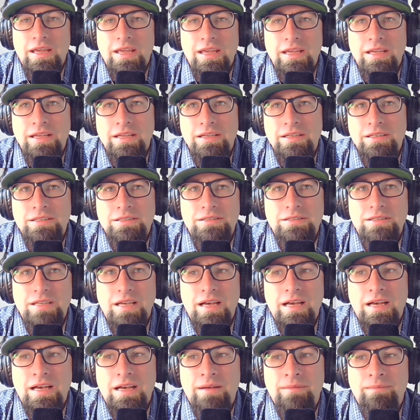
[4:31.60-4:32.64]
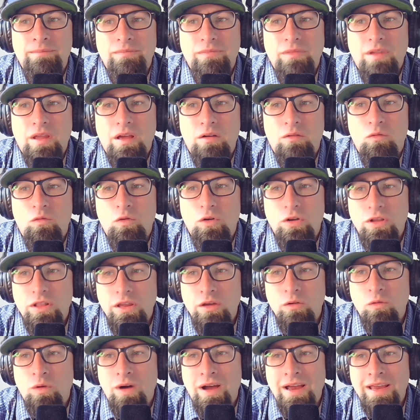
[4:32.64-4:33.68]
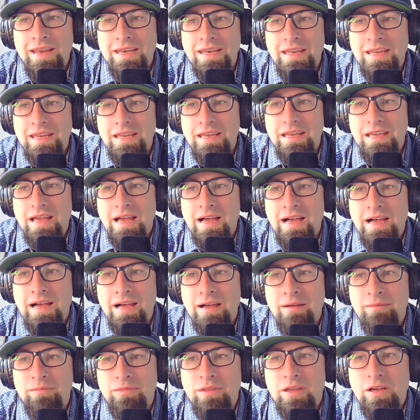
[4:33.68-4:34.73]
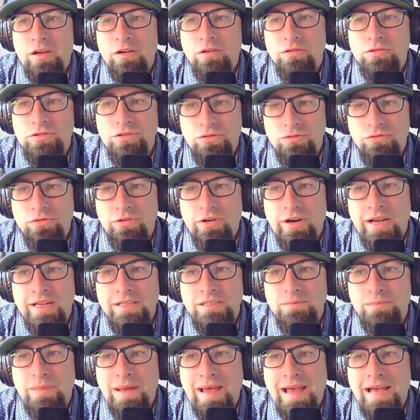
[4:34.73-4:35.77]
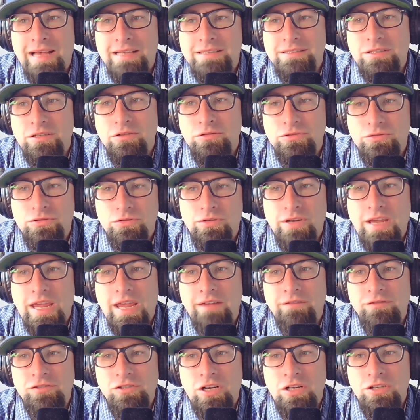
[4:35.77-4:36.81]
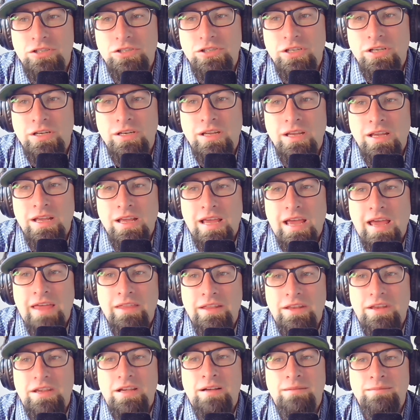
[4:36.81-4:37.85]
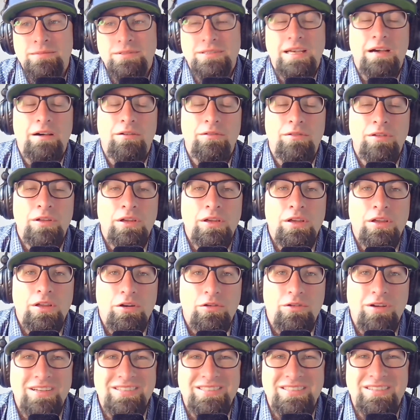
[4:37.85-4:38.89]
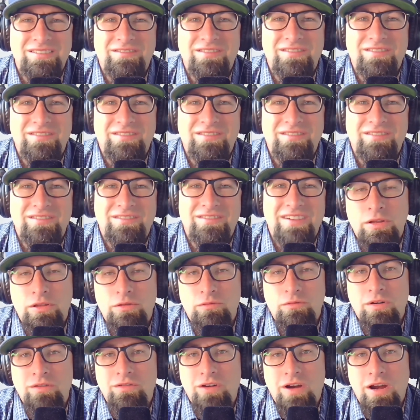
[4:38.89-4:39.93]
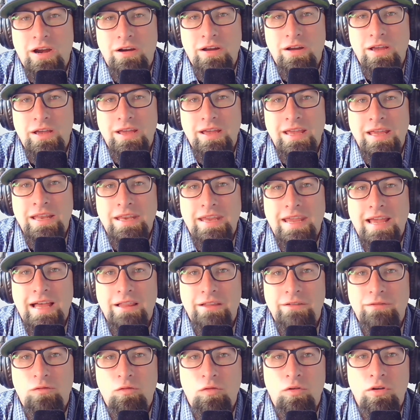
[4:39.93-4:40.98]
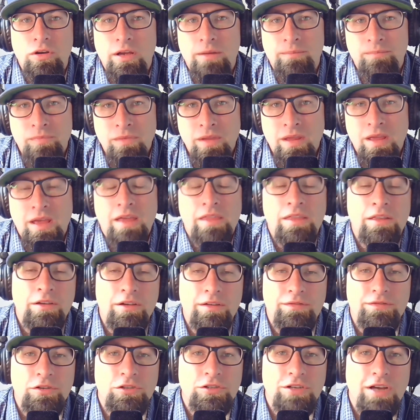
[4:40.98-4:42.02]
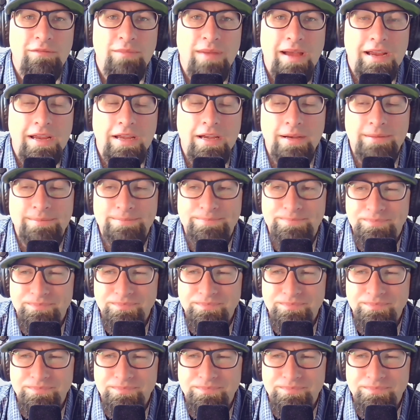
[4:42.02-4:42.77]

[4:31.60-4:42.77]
is really windy, that goes through Grants Pass, goes through Cave Junction, and then comes out Crescent Valley, Smith River area in California, and then you have to drive back up.